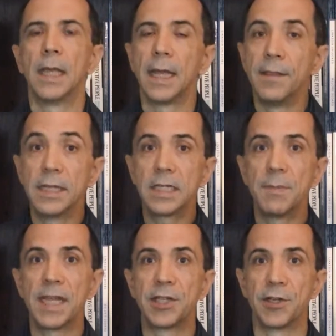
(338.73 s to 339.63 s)
And this
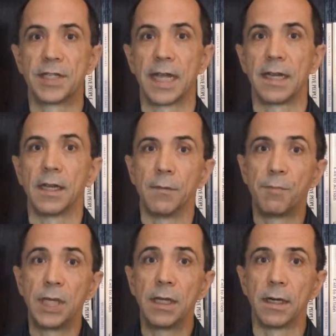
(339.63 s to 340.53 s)
makes your site
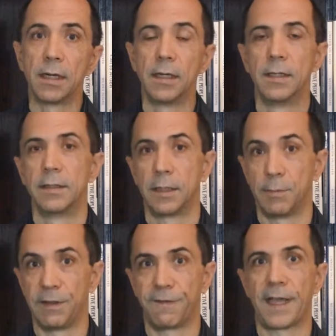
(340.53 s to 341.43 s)
appear to
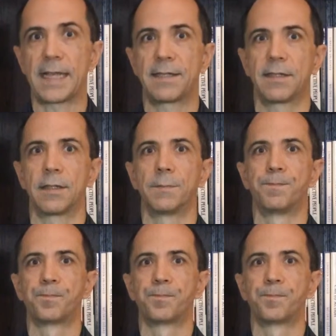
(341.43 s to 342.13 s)
be faster.